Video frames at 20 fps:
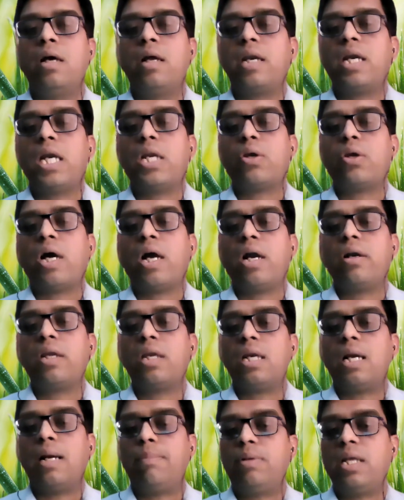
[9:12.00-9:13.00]

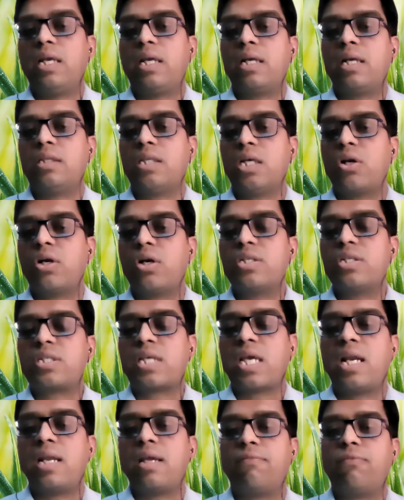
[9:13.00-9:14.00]
Radioiodine uptake and thyroid
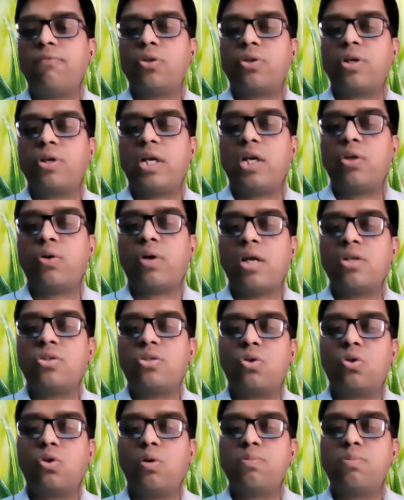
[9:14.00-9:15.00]
scanning for the
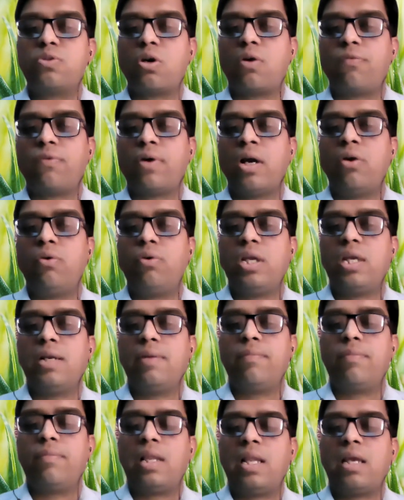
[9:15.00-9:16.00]
radioisotopes of iodine,
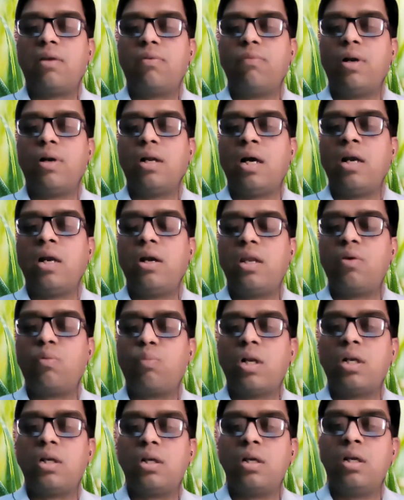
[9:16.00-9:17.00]
like iodine
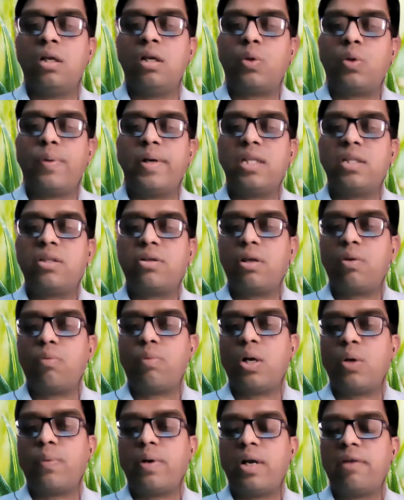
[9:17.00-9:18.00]
123,
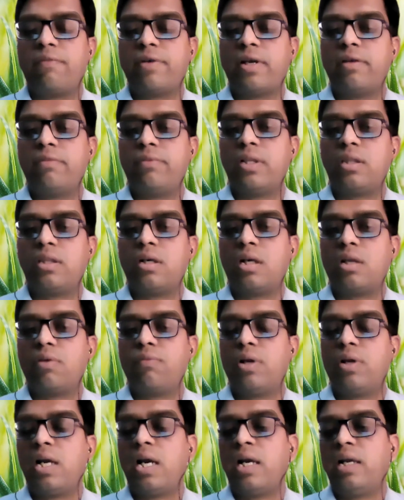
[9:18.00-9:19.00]
125,
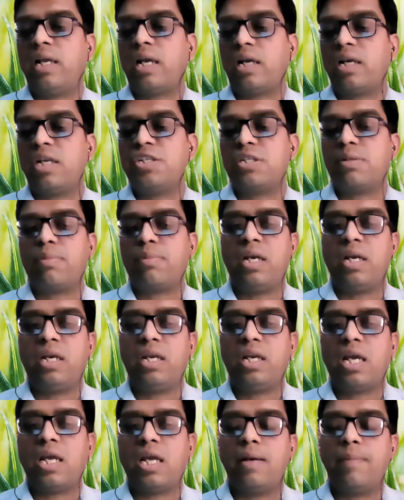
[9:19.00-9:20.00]
131, and technetium
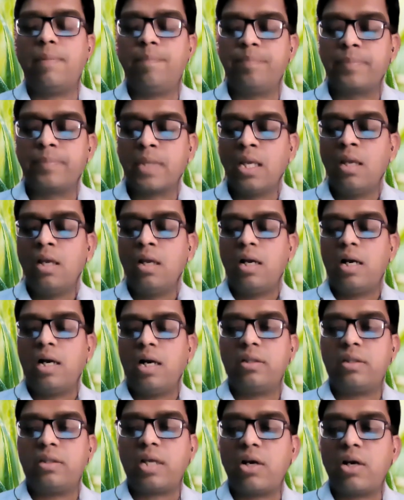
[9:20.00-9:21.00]
99.
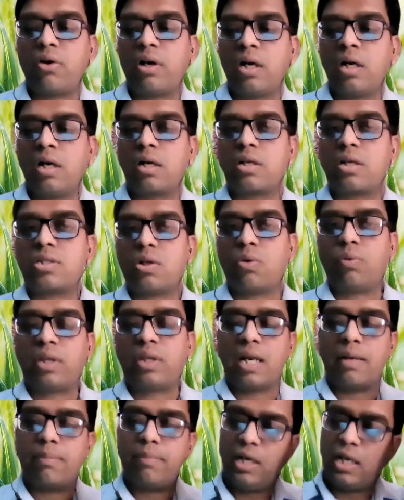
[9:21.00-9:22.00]
And thyroid ultrasound
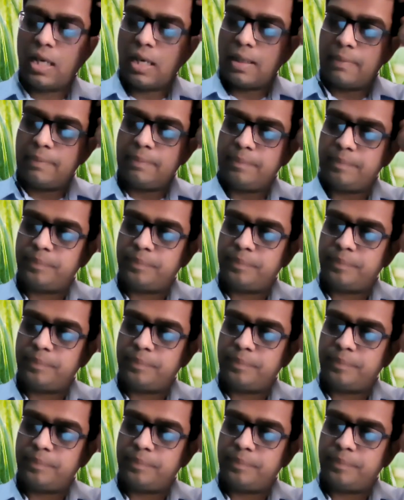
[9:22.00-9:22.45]
can be done.